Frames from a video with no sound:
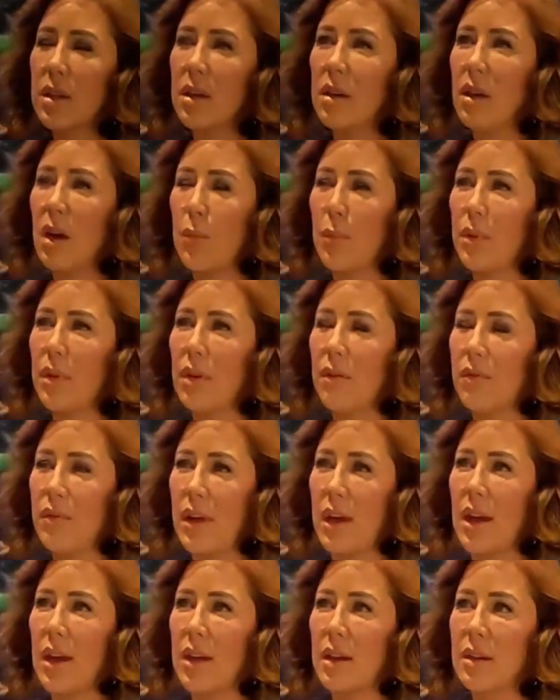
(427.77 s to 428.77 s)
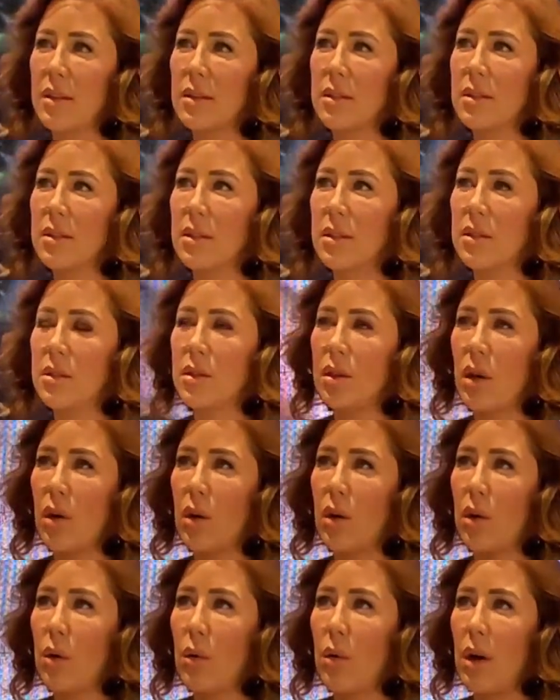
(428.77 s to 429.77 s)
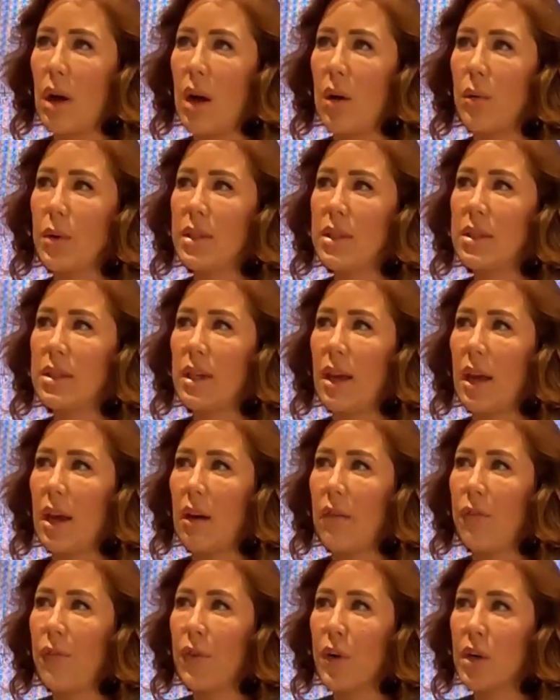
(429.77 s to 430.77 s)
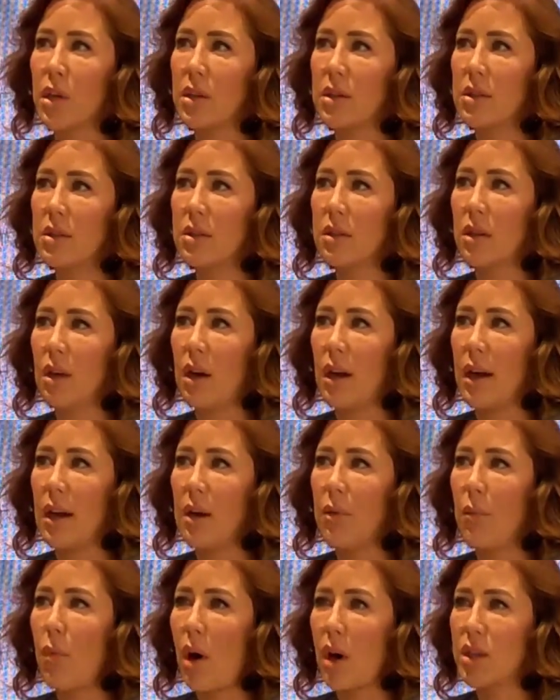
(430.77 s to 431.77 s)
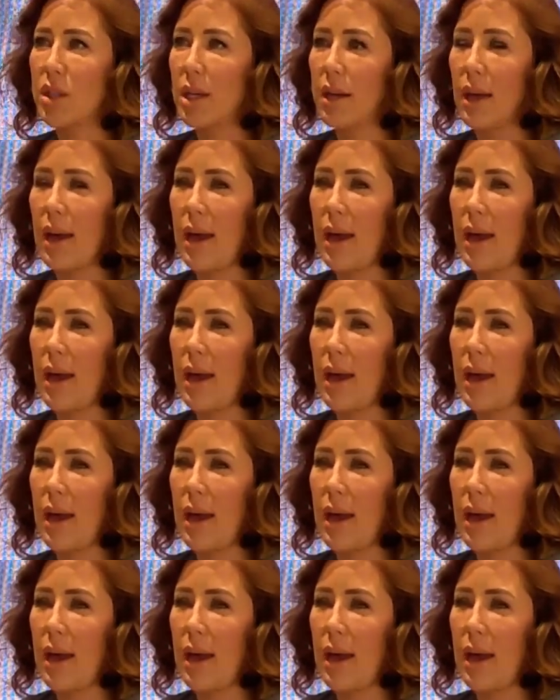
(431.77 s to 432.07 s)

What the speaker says: a couple of things. So I would say first, I am watching